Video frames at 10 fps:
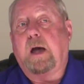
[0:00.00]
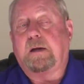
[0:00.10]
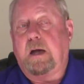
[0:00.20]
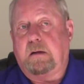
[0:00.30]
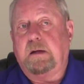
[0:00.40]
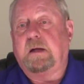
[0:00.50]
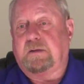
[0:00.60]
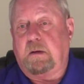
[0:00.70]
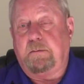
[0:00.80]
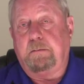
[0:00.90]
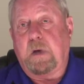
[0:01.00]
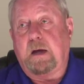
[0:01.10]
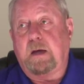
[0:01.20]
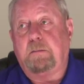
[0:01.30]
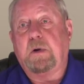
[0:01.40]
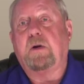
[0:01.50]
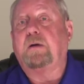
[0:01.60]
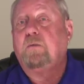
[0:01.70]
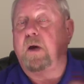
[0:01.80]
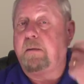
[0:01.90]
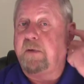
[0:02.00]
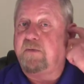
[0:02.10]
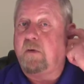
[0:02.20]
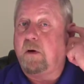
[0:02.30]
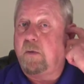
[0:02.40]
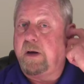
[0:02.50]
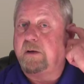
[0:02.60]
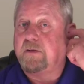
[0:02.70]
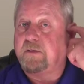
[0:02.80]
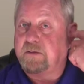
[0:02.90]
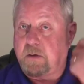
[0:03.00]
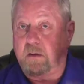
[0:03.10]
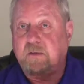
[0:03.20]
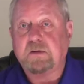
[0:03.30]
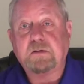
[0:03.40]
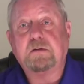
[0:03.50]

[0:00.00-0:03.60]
I got married right before I went into the service.